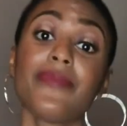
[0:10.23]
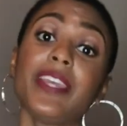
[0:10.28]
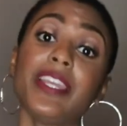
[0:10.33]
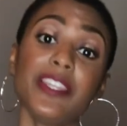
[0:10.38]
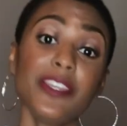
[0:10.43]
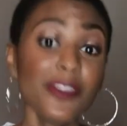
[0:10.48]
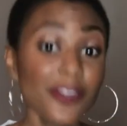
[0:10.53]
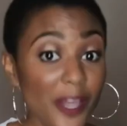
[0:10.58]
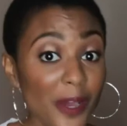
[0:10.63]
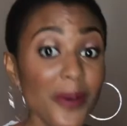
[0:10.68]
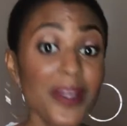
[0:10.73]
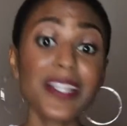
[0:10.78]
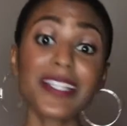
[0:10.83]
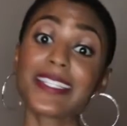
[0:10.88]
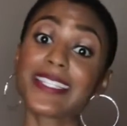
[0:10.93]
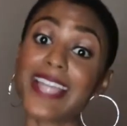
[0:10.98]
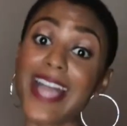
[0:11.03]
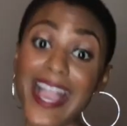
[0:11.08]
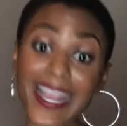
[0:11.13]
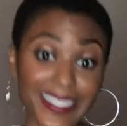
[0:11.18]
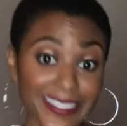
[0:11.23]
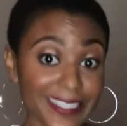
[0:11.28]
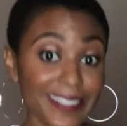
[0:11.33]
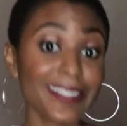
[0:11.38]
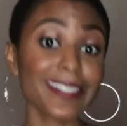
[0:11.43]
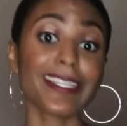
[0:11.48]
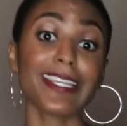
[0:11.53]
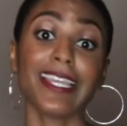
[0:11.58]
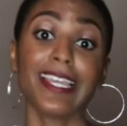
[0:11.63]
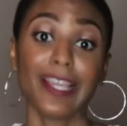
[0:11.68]
And you know
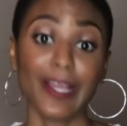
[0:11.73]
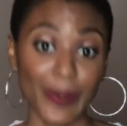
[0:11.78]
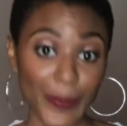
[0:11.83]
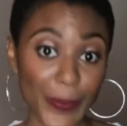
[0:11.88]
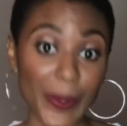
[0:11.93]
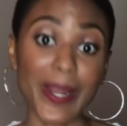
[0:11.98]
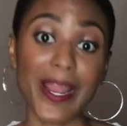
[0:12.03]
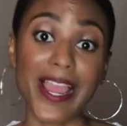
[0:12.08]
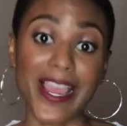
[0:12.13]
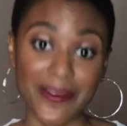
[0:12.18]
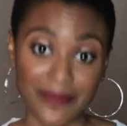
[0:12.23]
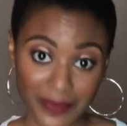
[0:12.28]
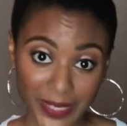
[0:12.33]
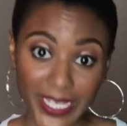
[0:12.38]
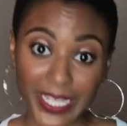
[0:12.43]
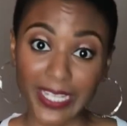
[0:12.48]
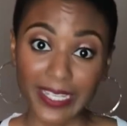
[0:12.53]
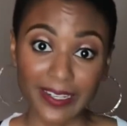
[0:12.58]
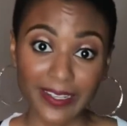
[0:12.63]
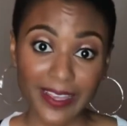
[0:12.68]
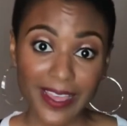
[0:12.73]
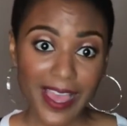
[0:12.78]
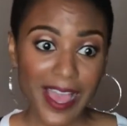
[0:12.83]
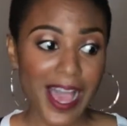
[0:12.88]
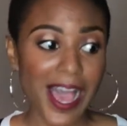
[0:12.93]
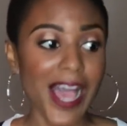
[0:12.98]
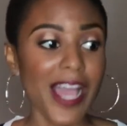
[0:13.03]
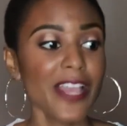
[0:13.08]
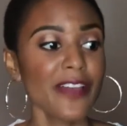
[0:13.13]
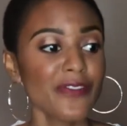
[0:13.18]
exactly what I mean.
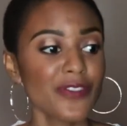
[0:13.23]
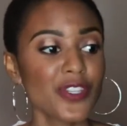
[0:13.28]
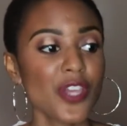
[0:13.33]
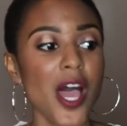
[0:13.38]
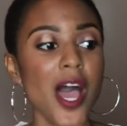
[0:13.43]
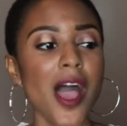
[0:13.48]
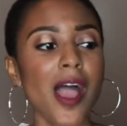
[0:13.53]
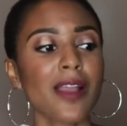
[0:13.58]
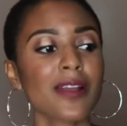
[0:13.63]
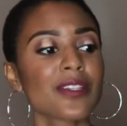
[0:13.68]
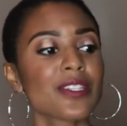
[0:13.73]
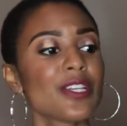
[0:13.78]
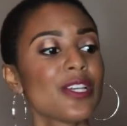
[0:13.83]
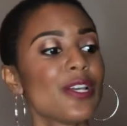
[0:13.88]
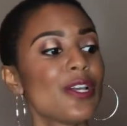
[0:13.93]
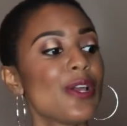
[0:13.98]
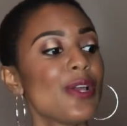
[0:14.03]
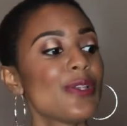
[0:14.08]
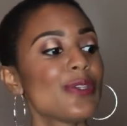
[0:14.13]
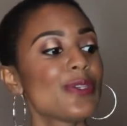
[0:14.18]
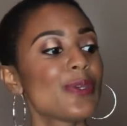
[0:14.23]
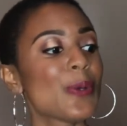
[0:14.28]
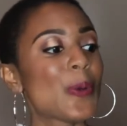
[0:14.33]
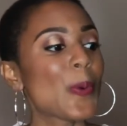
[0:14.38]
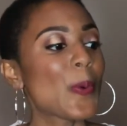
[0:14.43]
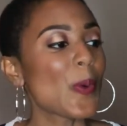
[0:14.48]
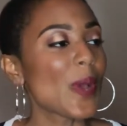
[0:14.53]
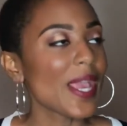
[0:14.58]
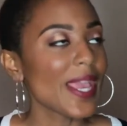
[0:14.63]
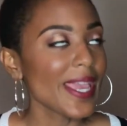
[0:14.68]
I have talked to
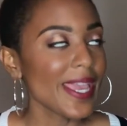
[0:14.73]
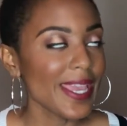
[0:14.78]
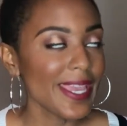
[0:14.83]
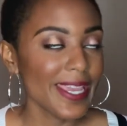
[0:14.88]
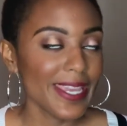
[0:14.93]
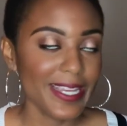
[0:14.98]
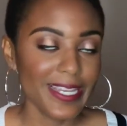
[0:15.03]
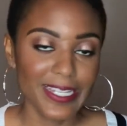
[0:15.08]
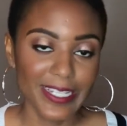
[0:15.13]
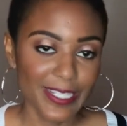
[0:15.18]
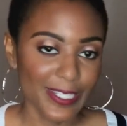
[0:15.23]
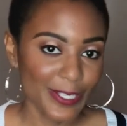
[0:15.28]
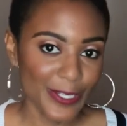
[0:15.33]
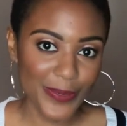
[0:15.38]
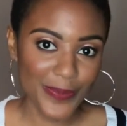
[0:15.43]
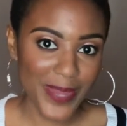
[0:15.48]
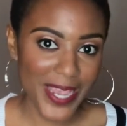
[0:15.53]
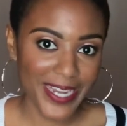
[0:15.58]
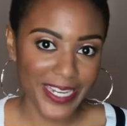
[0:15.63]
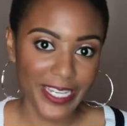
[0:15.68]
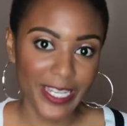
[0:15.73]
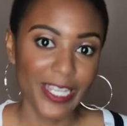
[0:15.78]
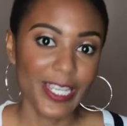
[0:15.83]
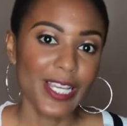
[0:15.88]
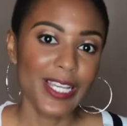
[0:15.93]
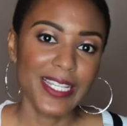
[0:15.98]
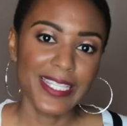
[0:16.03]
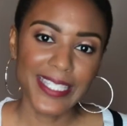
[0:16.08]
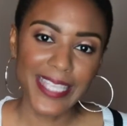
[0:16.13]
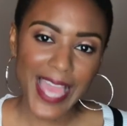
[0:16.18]
way too many
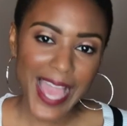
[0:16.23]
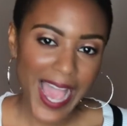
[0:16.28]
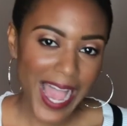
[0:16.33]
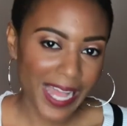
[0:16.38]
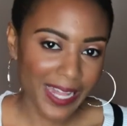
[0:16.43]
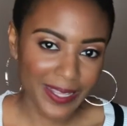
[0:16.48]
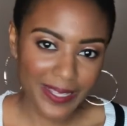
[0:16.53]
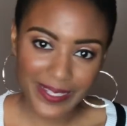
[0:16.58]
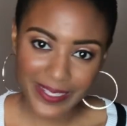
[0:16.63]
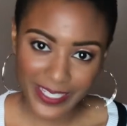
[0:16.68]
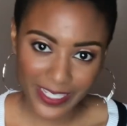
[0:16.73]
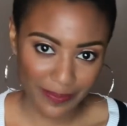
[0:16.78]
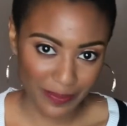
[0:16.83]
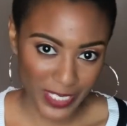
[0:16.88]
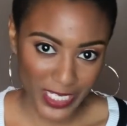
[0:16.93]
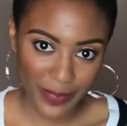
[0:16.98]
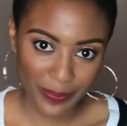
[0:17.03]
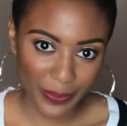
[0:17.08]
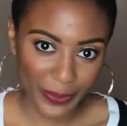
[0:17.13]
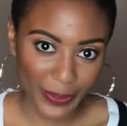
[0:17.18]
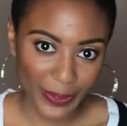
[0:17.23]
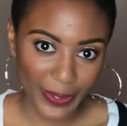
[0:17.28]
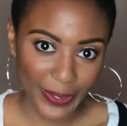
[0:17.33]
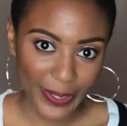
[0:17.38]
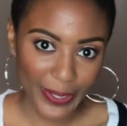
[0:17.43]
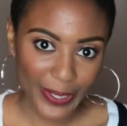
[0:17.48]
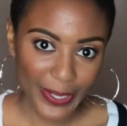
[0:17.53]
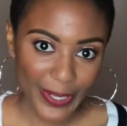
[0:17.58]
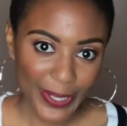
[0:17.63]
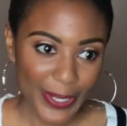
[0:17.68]
talented people
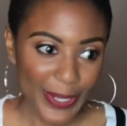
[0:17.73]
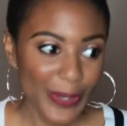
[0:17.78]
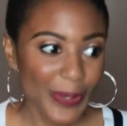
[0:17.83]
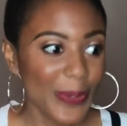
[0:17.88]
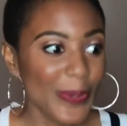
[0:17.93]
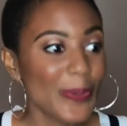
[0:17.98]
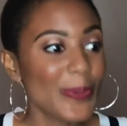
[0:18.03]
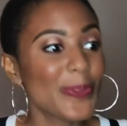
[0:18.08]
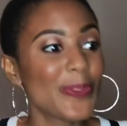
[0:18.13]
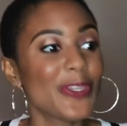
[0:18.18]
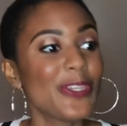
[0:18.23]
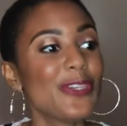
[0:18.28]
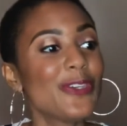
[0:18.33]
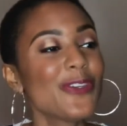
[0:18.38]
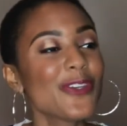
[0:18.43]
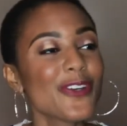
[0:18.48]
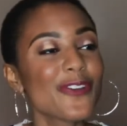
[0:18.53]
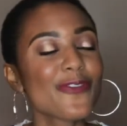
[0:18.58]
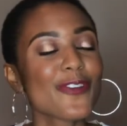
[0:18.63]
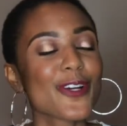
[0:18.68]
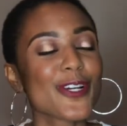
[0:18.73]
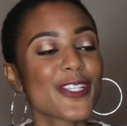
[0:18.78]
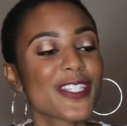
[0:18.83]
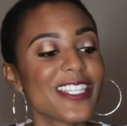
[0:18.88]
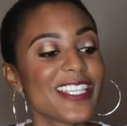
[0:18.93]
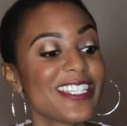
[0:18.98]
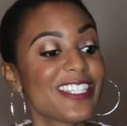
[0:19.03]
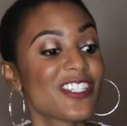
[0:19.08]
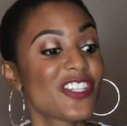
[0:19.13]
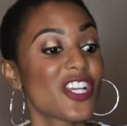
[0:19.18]
who the
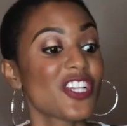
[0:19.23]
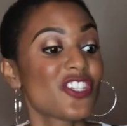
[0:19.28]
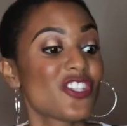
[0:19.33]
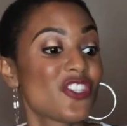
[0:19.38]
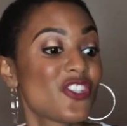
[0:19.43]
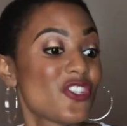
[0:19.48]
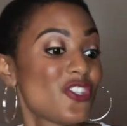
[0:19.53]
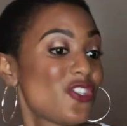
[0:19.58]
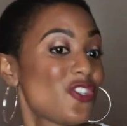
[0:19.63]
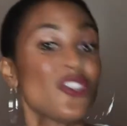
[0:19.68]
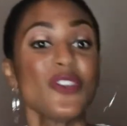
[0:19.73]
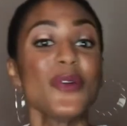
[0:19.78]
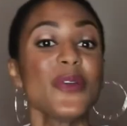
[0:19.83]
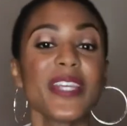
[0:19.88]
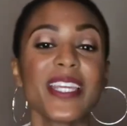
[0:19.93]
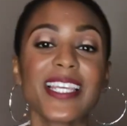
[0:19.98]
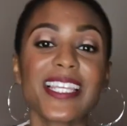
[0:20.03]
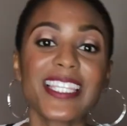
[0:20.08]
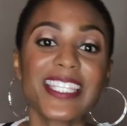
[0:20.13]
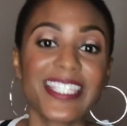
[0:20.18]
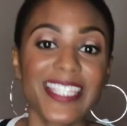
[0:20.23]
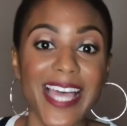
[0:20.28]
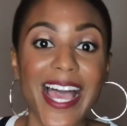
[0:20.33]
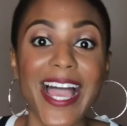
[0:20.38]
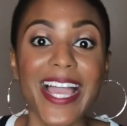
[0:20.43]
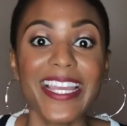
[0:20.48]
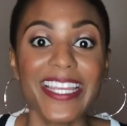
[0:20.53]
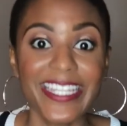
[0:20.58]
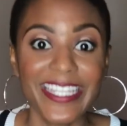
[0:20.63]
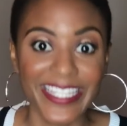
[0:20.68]
universe is just shooting
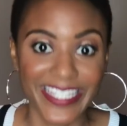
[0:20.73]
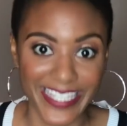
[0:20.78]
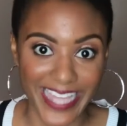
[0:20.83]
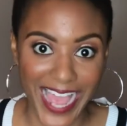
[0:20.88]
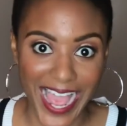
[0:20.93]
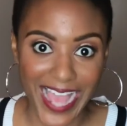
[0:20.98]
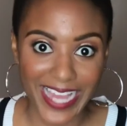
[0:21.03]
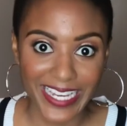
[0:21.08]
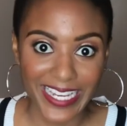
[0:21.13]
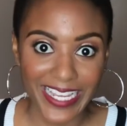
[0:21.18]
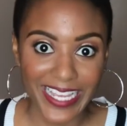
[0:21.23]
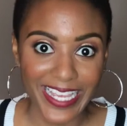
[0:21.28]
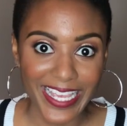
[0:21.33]
signs at.